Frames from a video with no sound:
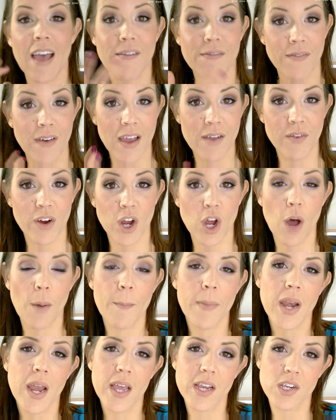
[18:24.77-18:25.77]
a favourite
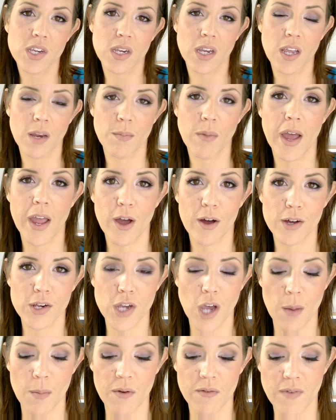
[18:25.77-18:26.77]
combination in my
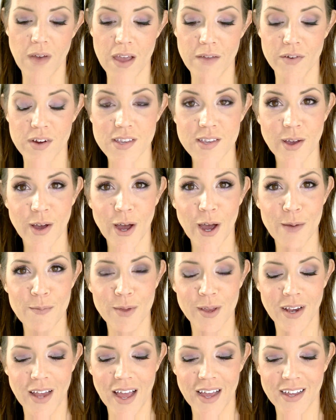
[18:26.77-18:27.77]
October favourite, so I
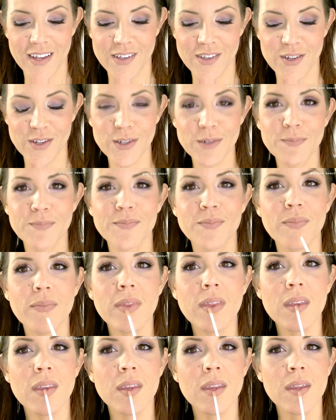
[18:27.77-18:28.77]
hope you like it too.
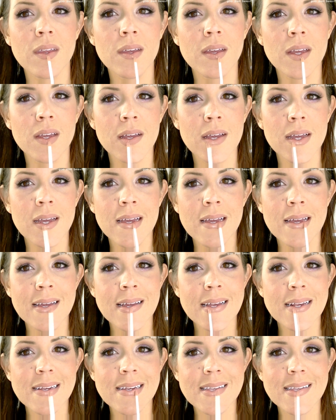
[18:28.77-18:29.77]

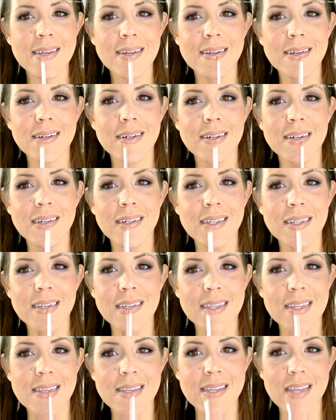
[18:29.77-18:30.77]
Just going to go
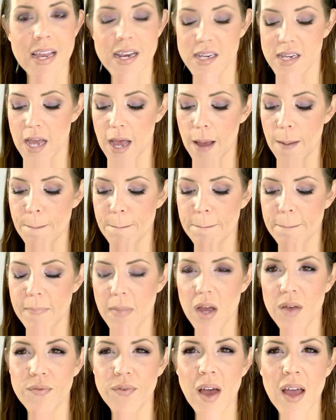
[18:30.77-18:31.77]
into the centre.
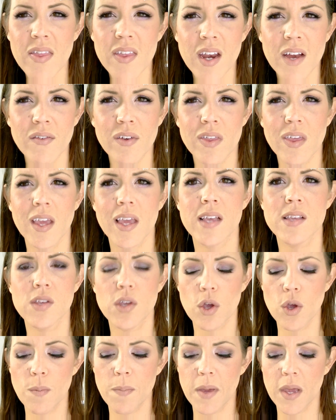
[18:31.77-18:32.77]
I find that everything gets
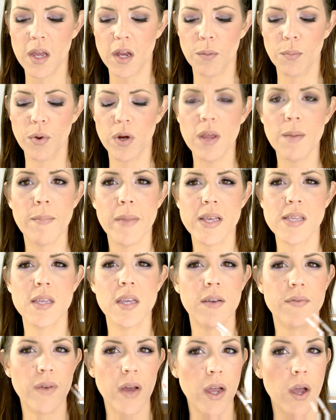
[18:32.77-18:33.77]
goopy and pretty
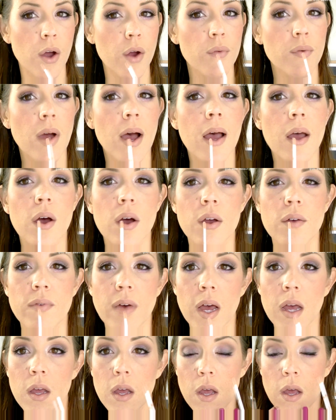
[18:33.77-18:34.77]
messy if I go right
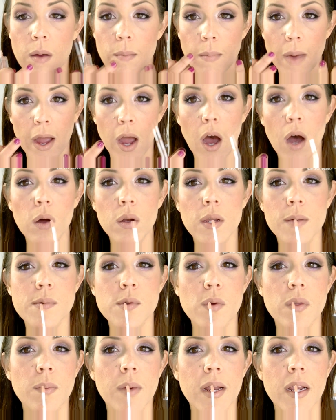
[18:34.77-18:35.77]
over my whole
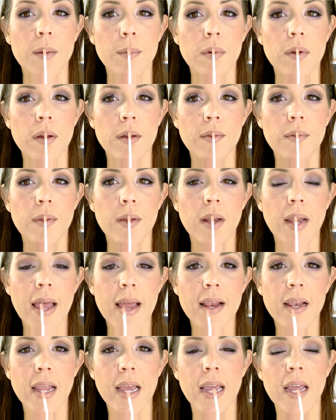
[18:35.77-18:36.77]
lips with my lip gloss. So
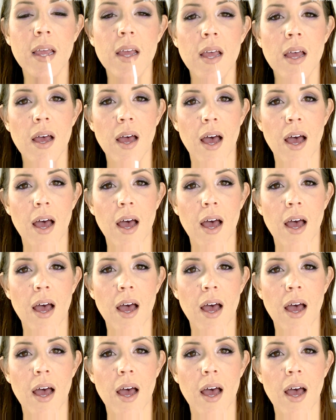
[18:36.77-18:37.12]
lately,